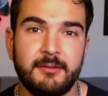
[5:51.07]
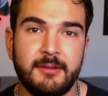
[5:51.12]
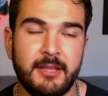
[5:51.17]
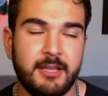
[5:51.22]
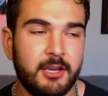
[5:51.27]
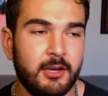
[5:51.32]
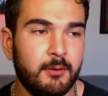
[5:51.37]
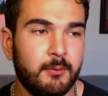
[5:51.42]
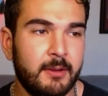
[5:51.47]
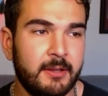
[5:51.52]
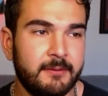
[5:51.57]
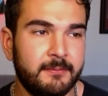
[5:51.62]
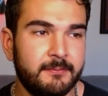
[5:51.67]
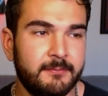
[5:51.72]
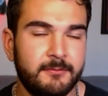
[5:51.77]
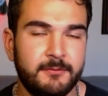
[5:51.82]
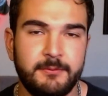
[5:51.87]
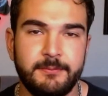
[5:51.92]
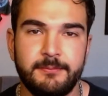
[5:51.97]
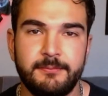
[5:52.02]
They hear what
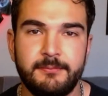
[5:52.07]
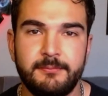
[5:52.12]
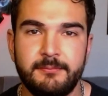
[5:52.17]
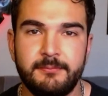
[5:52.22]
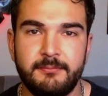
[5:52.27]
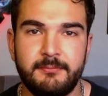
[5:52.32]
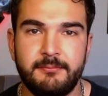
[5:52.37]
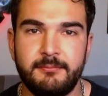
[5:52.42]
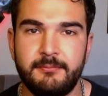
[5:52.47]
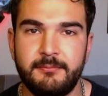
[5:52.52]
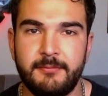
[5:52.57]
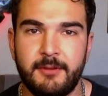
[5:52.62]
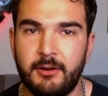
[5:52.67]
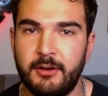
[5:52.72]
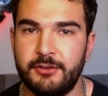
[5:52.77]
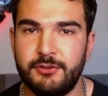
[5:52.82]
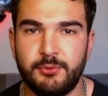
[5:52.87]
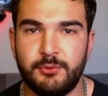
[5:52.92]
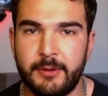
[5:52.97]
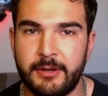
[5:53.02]
they're on
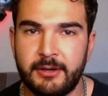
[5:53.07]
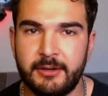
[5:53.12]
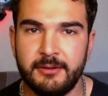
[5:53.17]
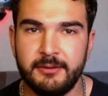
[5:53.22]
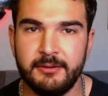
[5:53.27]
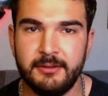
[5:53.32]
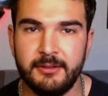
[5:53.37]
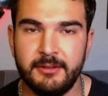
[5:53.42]
Twitter.